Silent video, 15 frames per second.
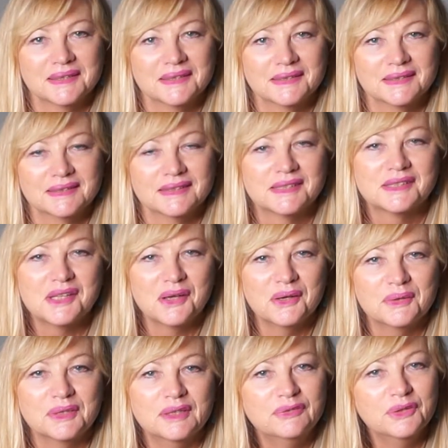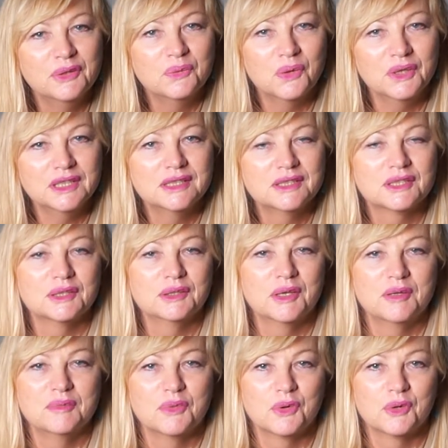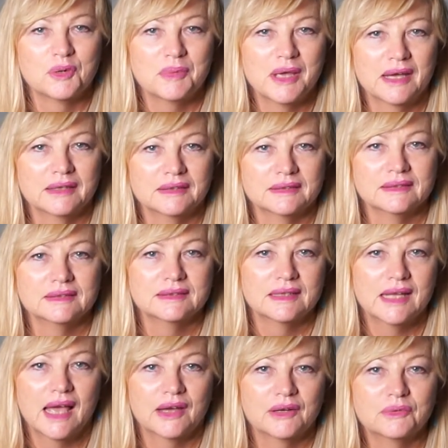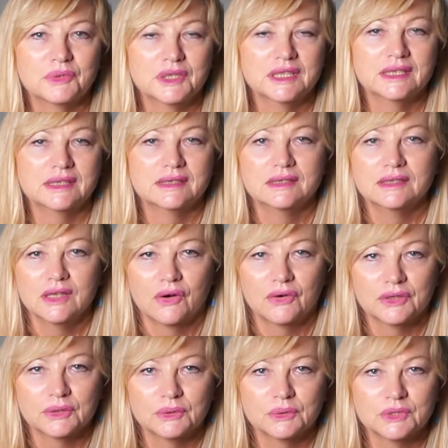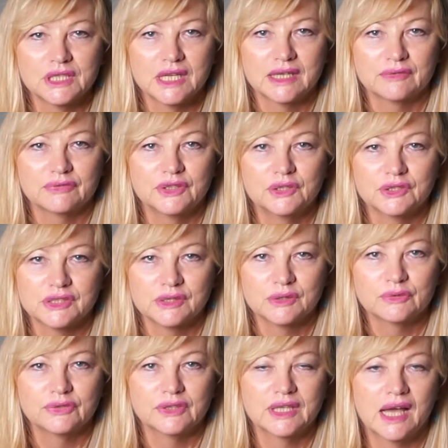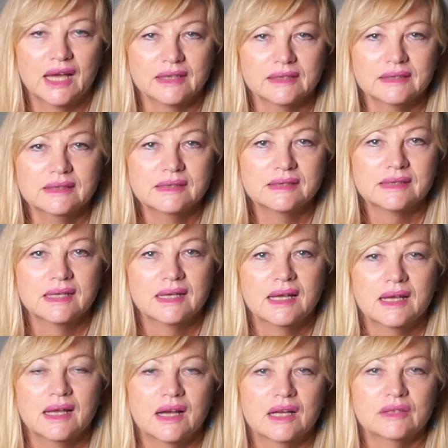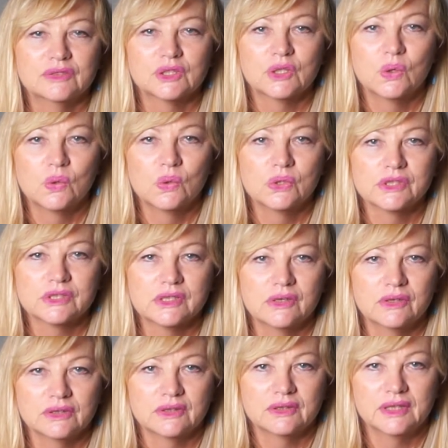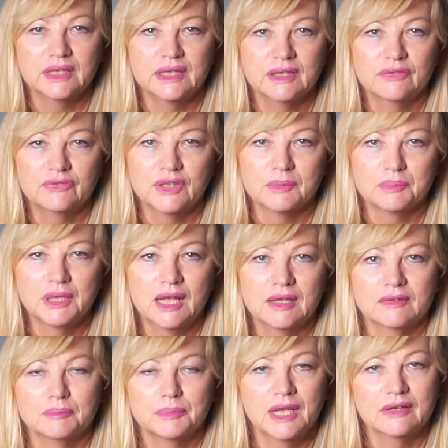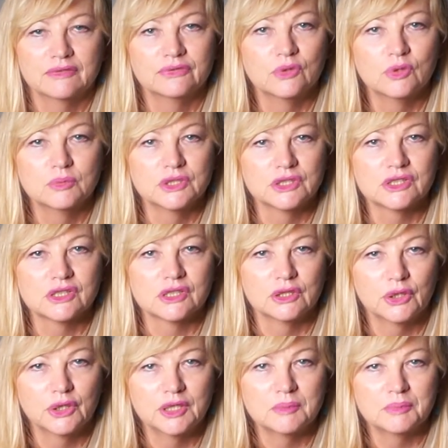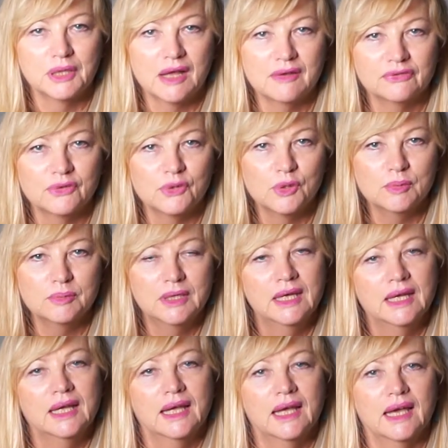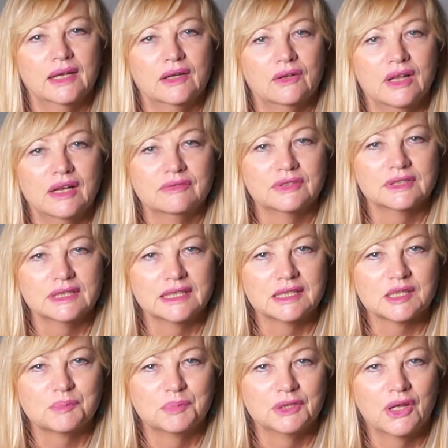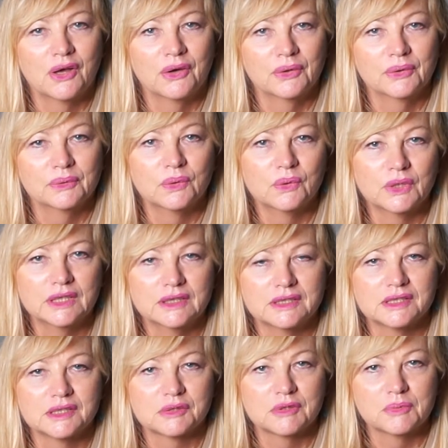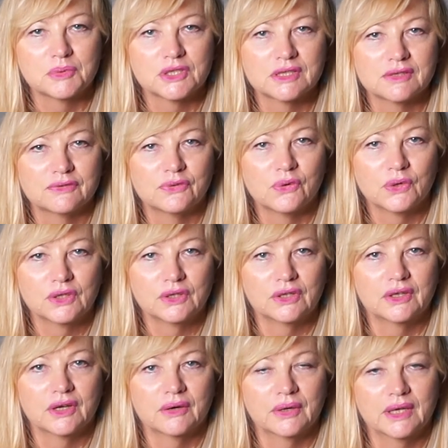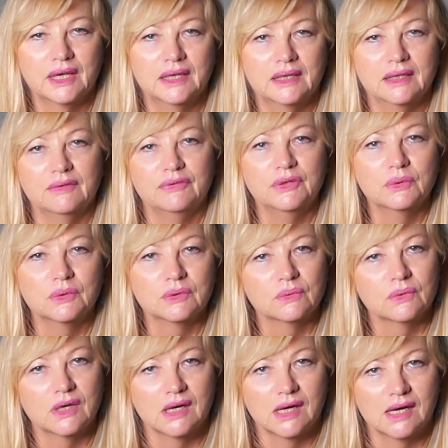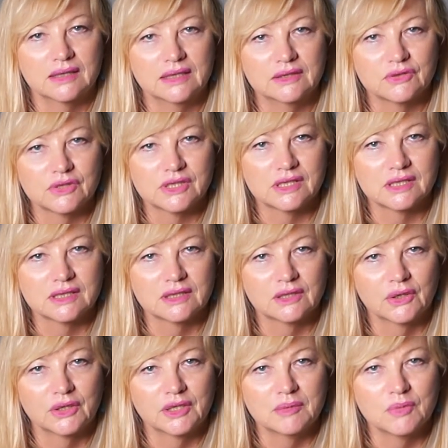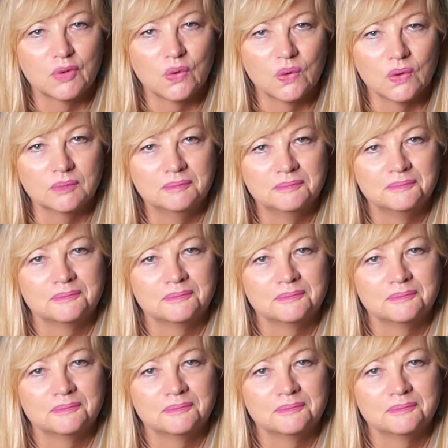Now, if you're wanting to learn more about how to read the Oracle deck for yourself and others, I have a course on Thinkific platform, which is a learning platform, and I'll have the links below or in the description for you to go ahead if you are interested in learning more.